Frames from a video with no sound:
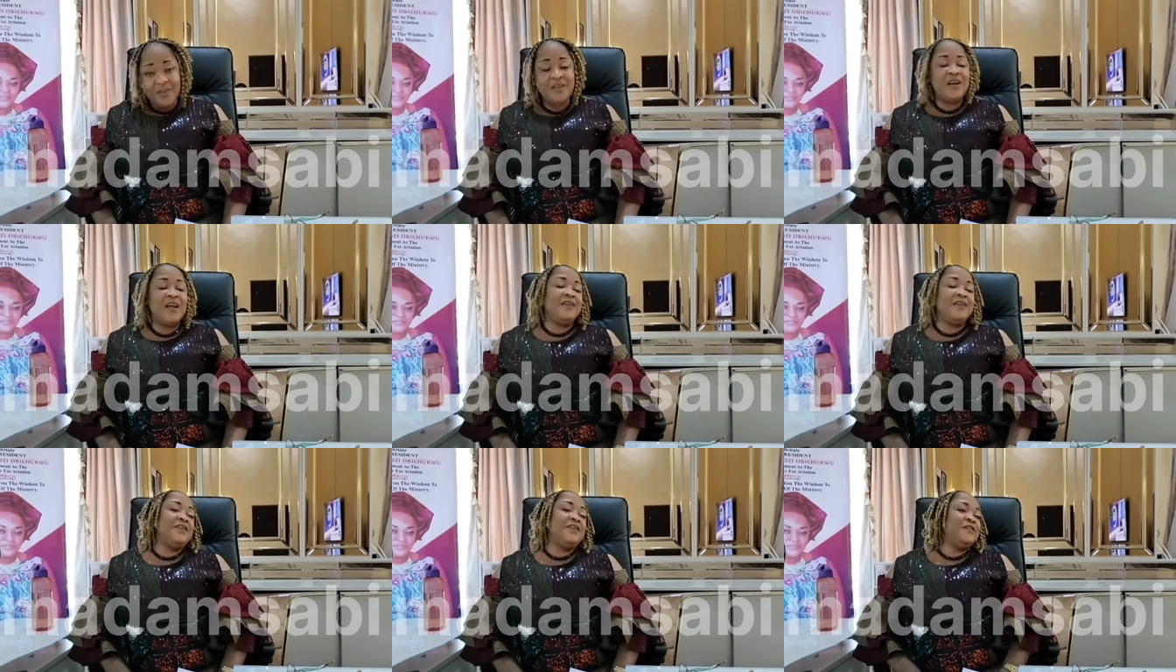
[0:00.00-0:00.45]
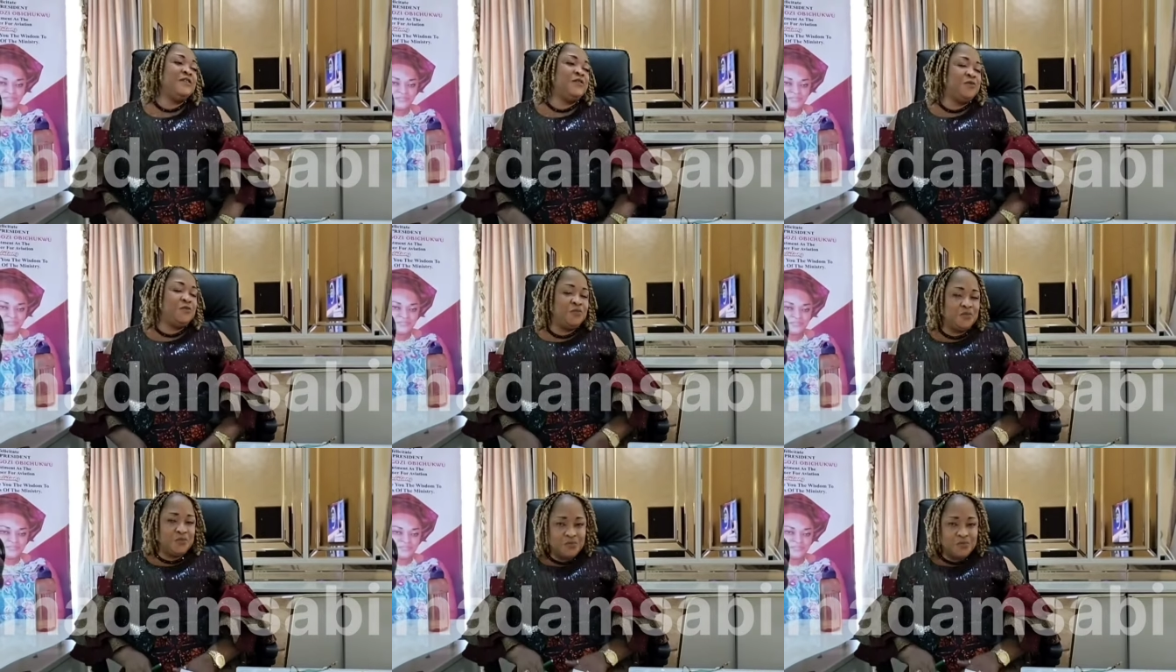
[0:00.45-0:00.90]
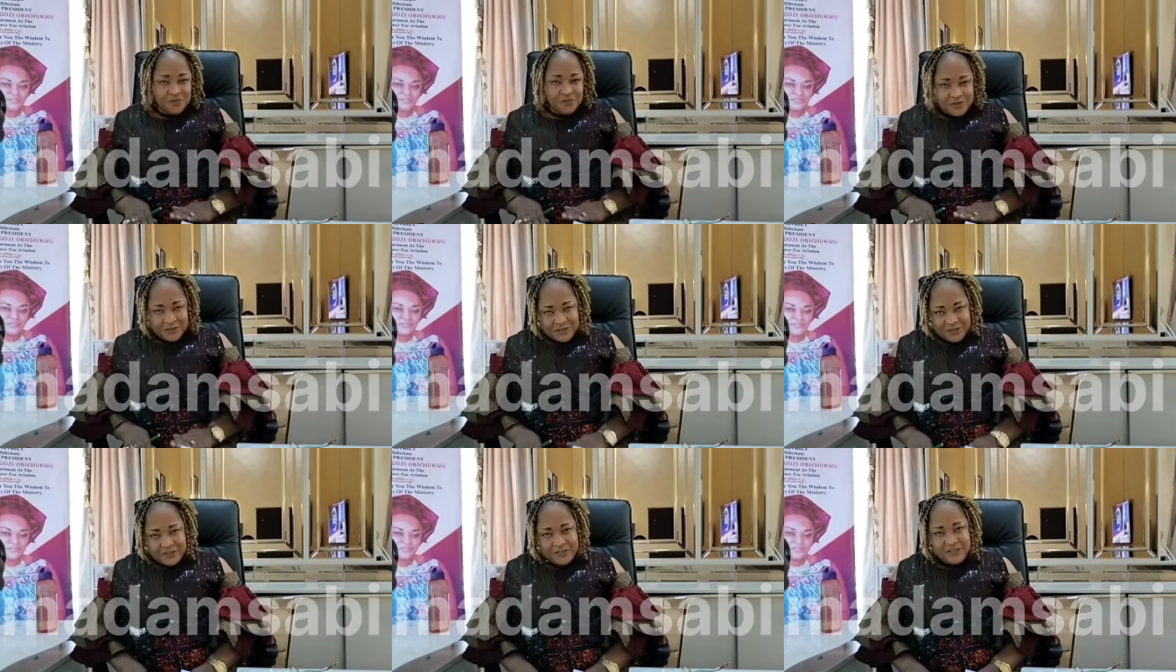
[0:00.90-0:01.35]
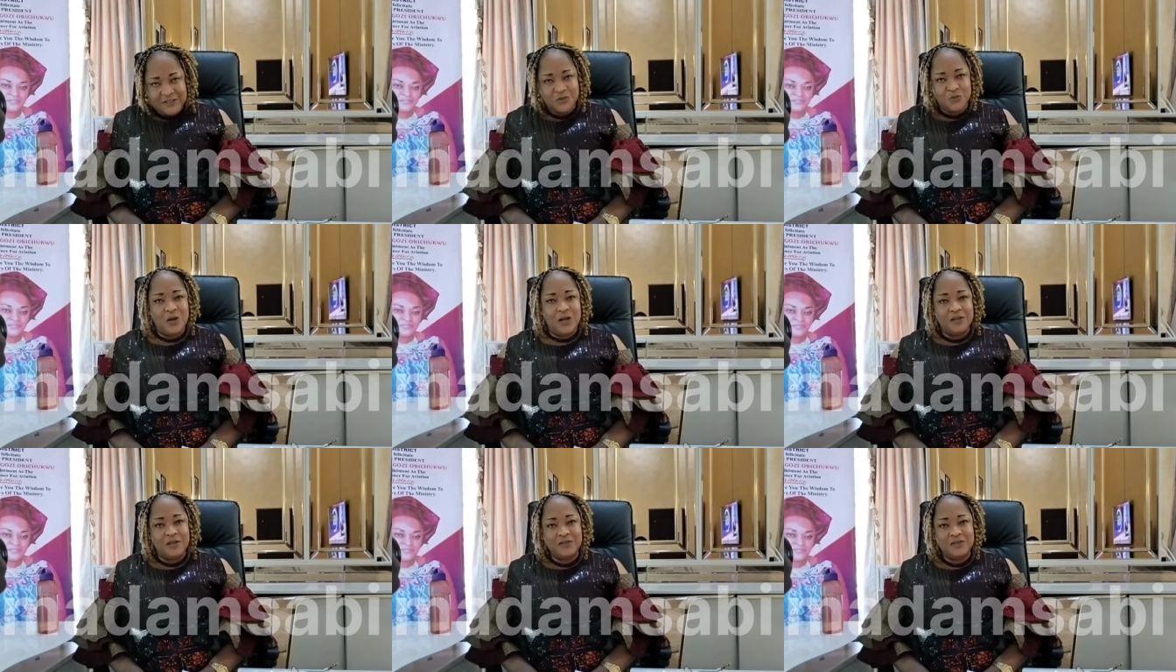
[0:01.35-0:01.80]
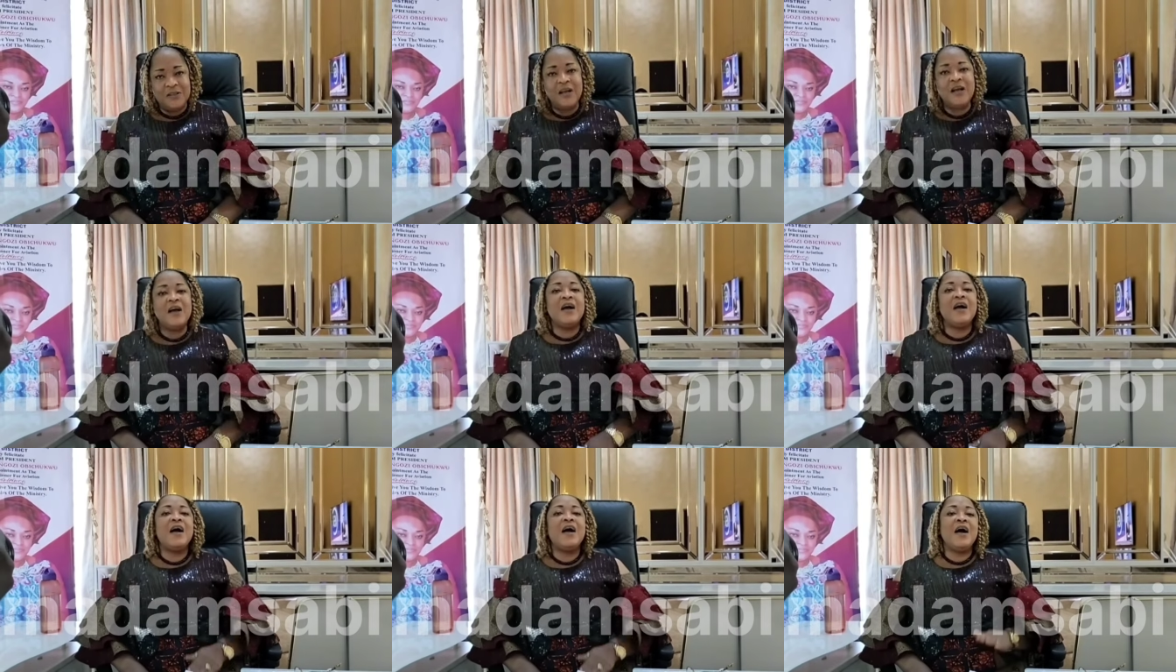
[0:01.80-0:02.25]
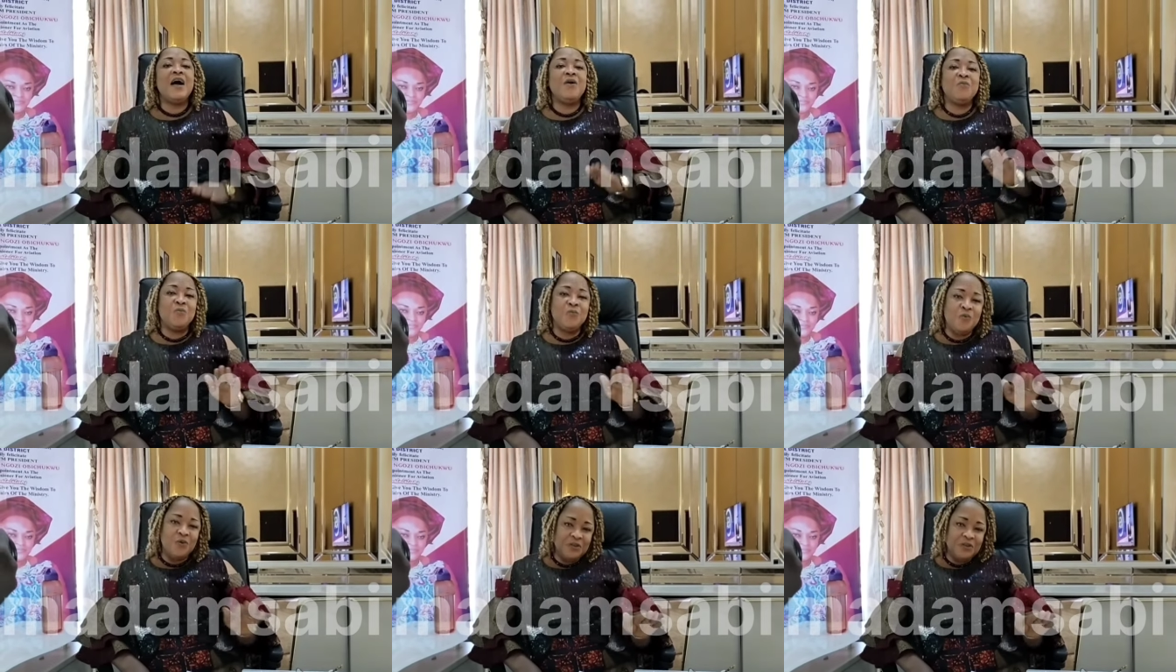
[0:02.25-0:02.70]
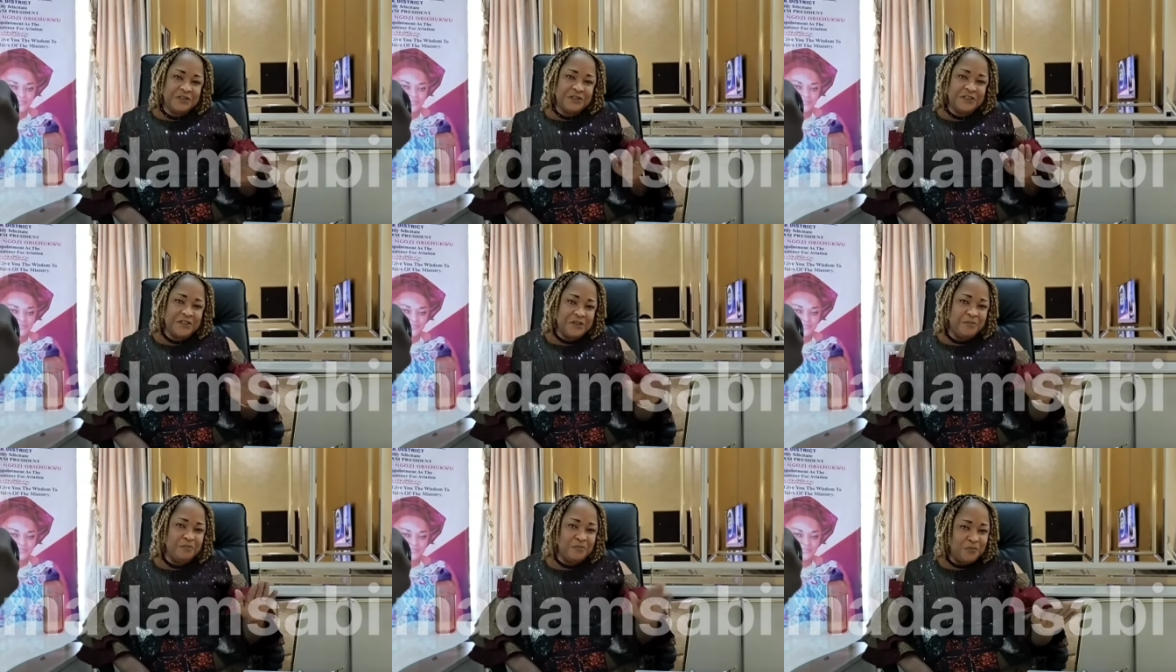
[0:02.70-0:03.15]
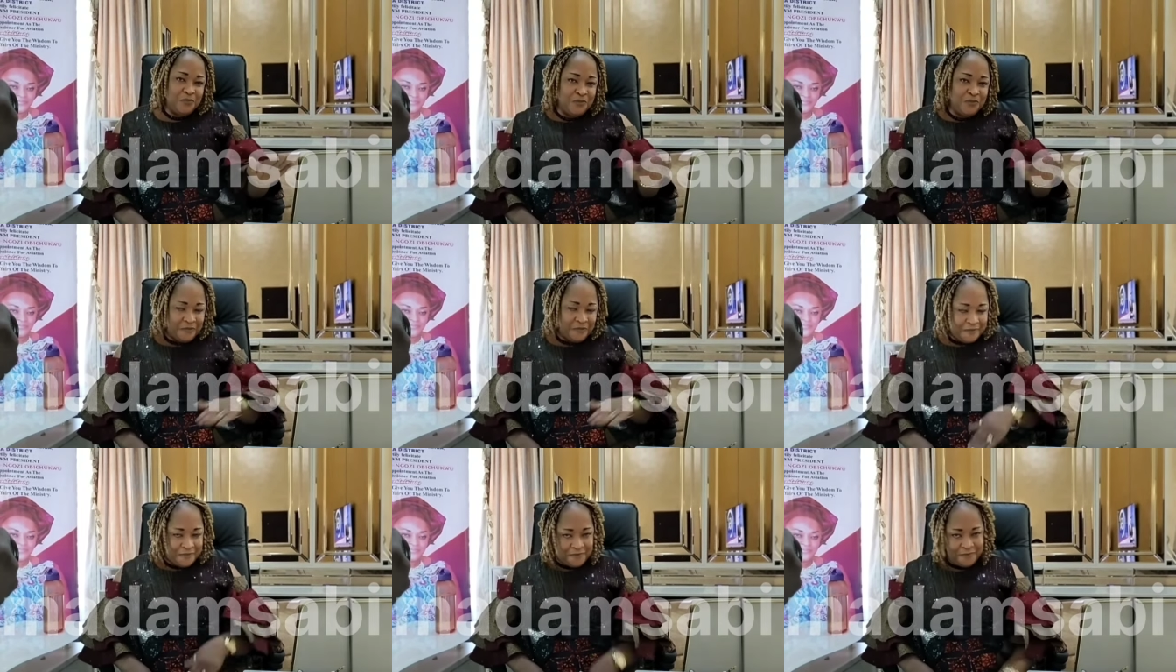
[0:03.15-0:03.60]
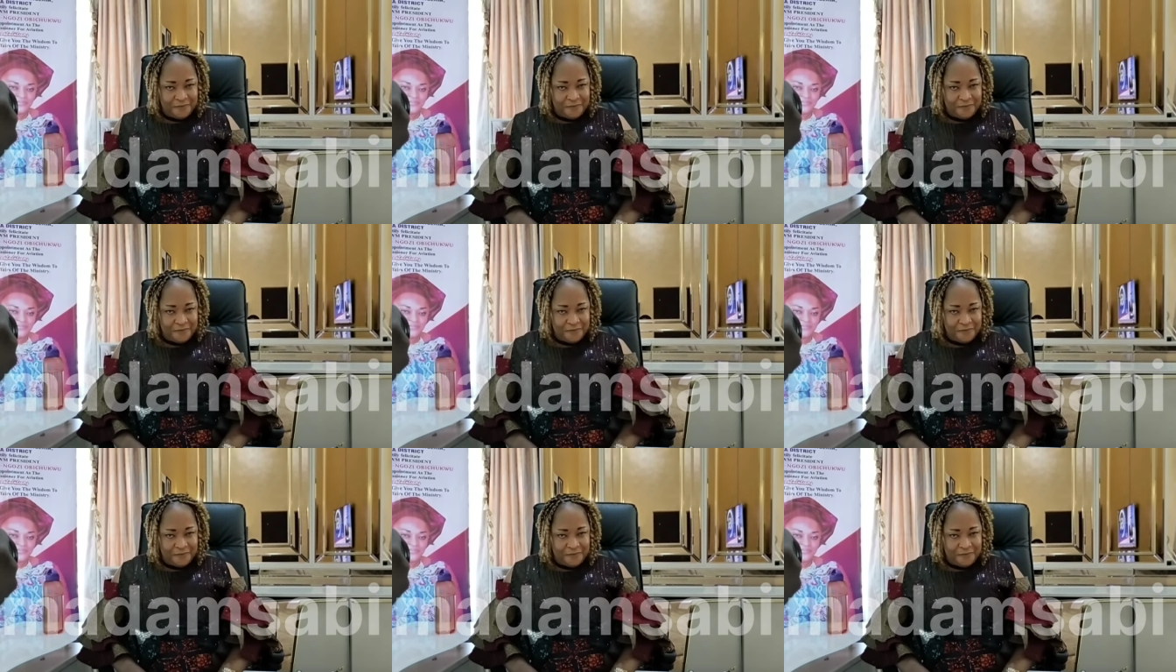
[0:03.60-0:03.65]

that they should sit well and watch him move.